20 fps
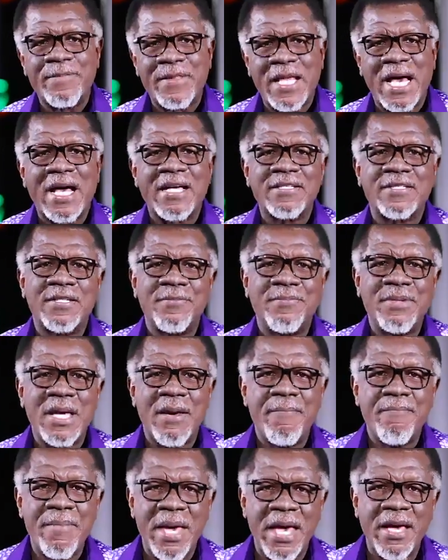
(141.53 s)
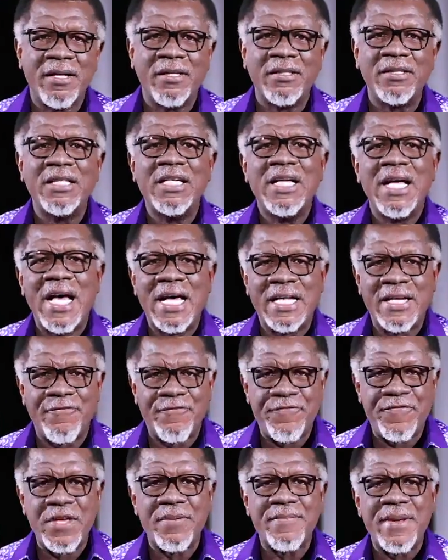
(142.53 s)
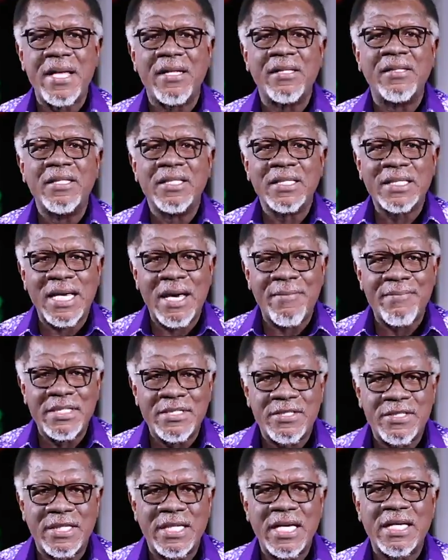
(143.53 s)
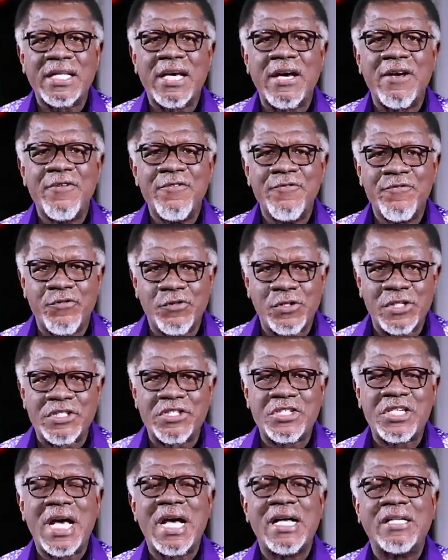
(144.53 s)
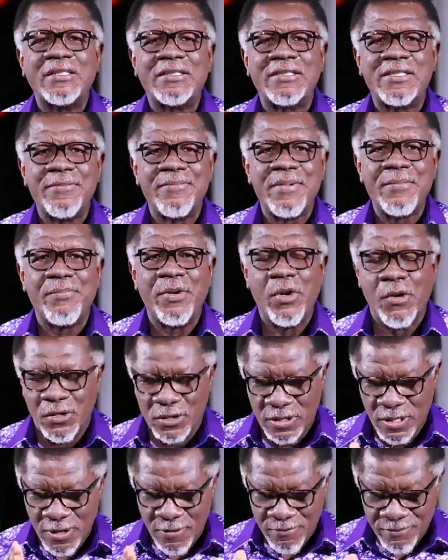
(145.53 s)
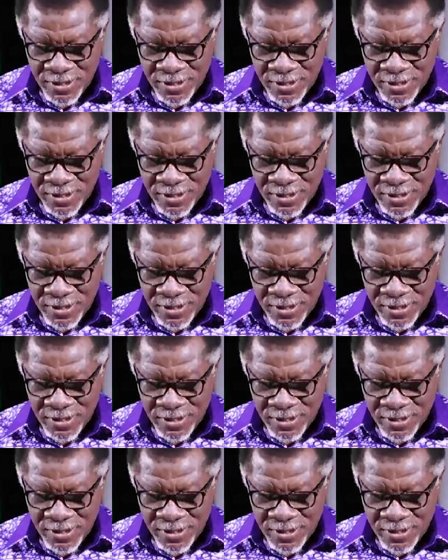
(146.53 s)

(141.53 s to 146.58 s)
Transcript: There has to be a male and a female coming together for a child to be born.